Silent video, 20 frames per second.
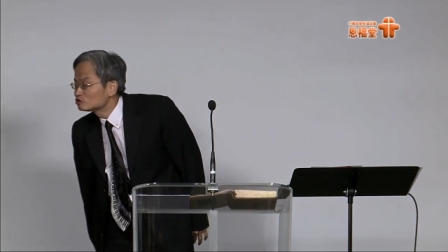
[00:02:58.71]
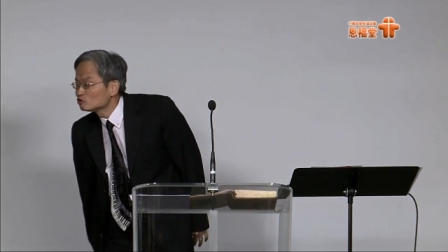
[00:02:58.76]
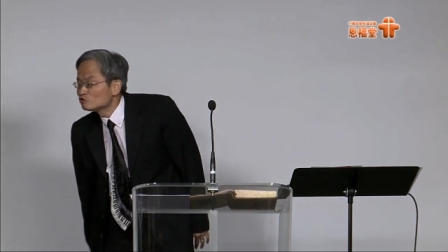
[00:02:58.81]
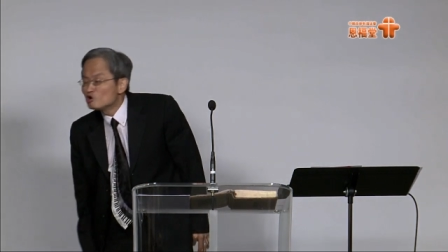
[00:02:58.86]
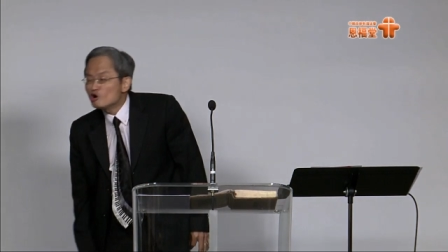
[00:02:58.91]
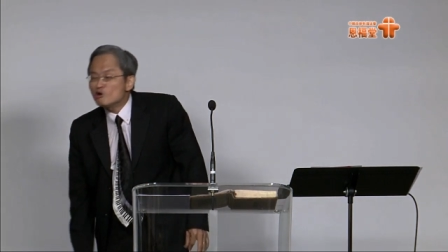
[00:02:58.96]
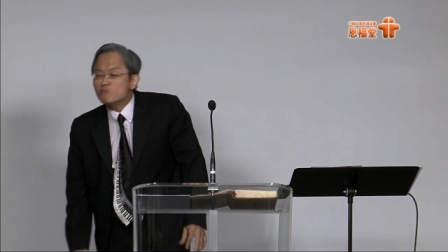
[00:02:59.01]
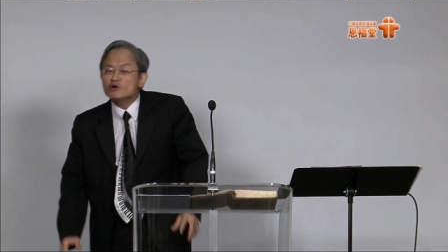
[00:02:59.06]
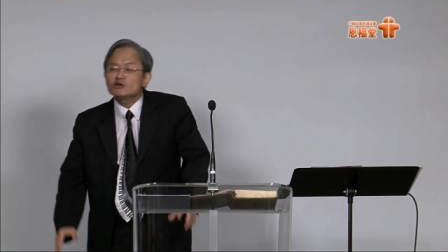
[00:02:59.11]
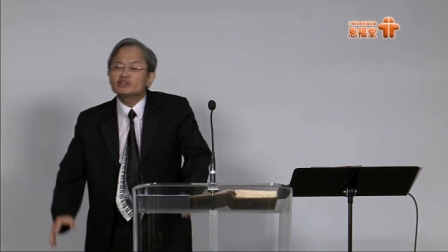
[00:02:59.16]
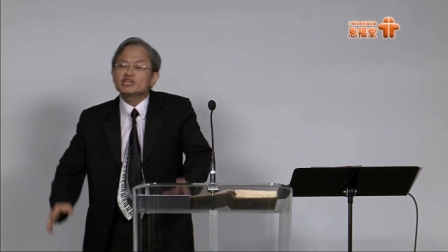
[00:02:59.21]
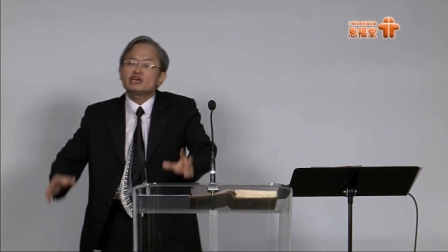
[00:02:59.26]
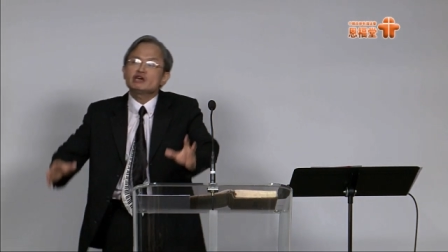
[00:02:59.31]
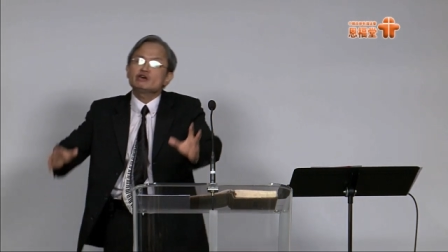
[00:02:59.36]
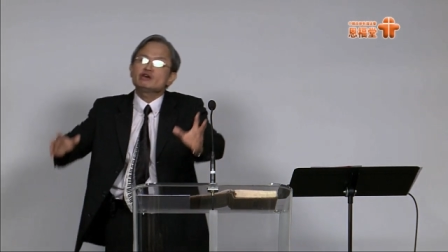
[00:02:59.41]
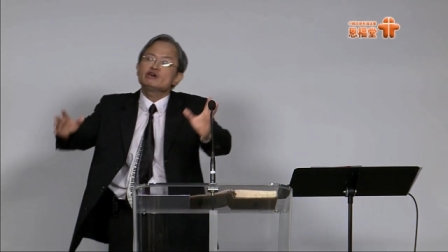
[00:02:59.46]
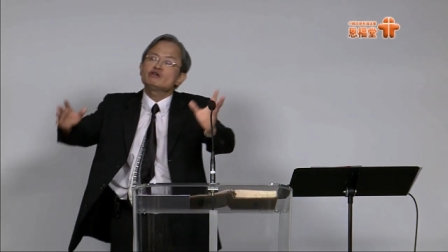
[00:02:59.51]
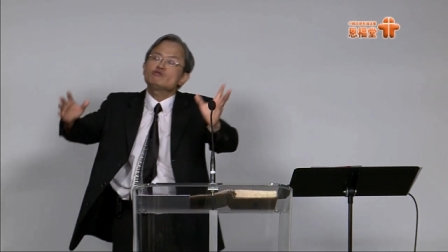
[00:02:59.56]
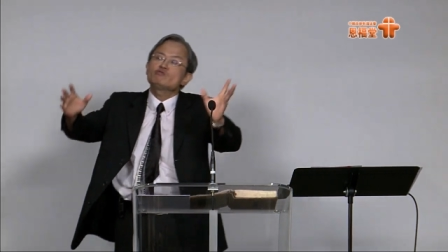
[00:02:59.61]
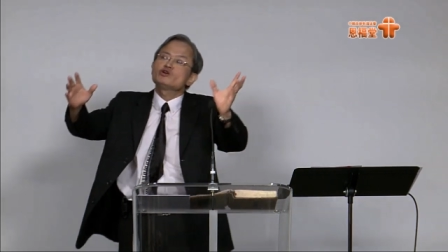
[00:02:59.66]

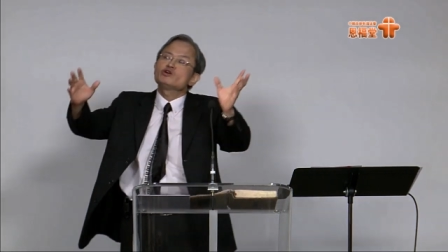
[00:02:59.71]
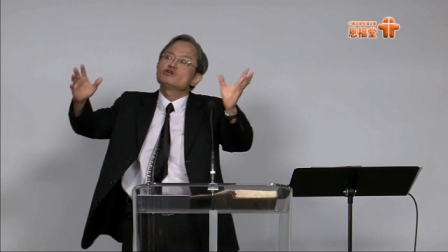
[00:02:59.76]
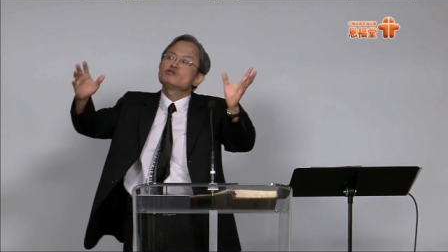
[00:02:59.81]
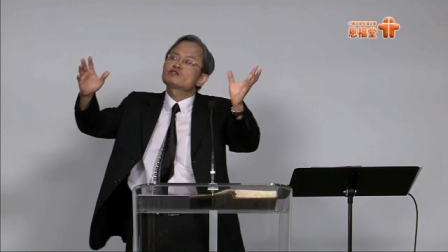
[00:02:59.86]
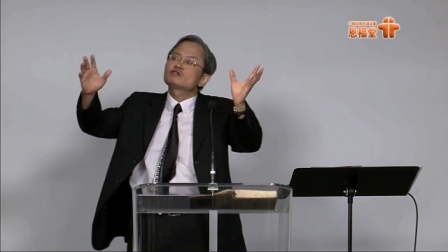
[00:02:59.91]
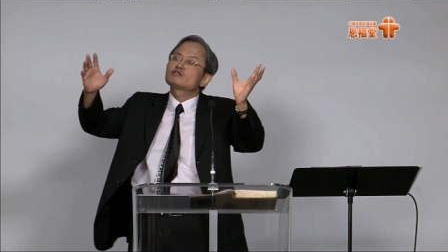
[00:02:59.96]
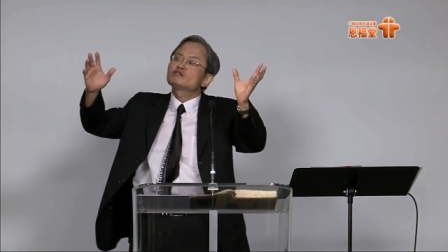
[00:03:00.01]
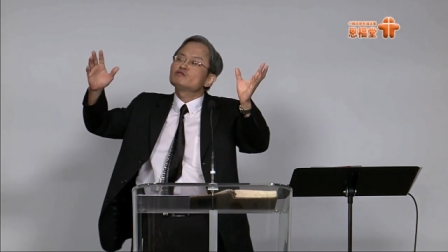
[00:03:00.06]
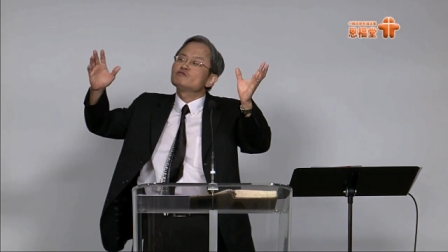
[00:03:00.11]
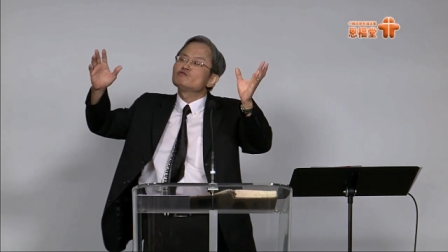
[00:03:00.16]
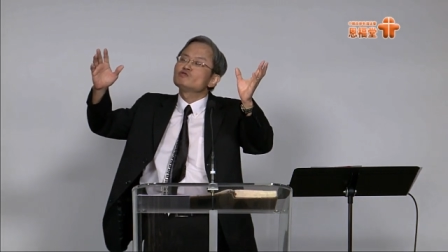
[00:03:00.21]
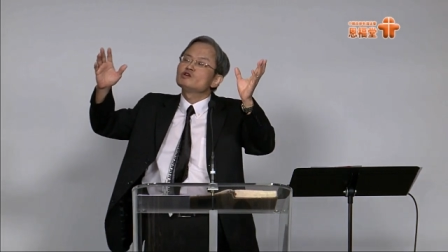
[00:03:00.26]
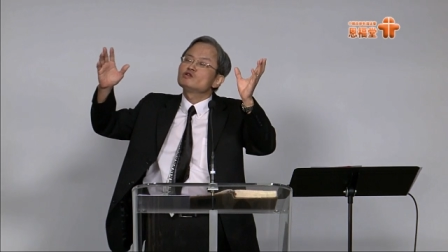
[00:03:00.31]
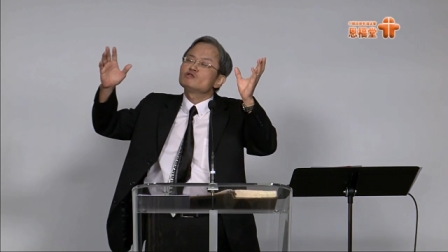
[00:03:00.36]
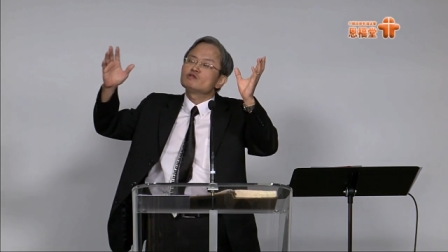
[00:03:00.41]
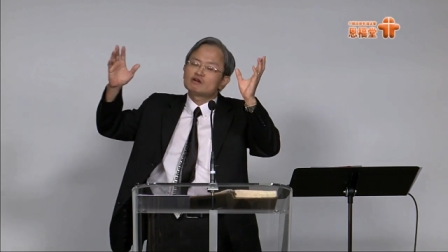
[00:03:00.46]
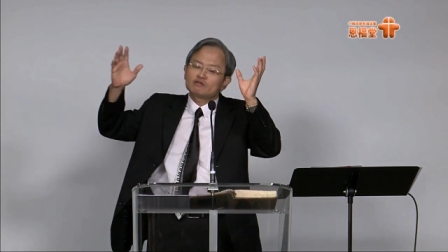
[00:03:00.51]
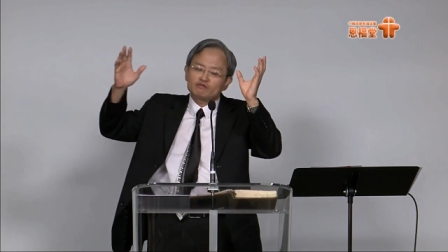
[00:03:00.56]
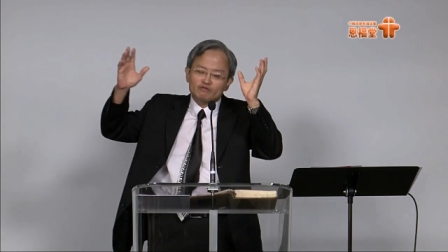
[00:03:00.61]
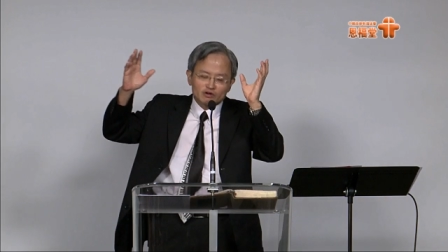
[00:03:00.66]
nobody will,
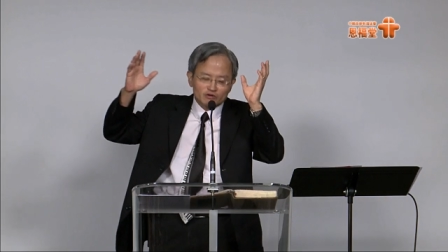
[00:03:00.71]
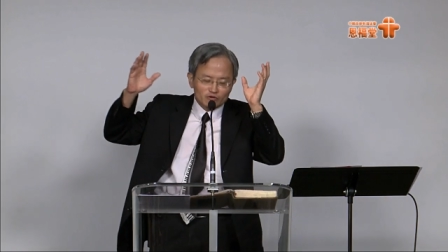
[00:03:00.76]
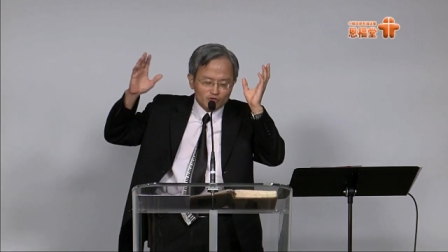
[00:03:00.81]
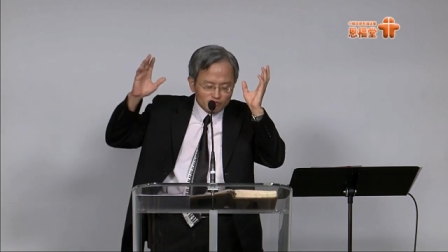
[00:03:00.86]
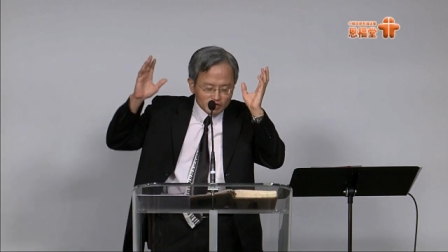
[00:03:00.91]
will, will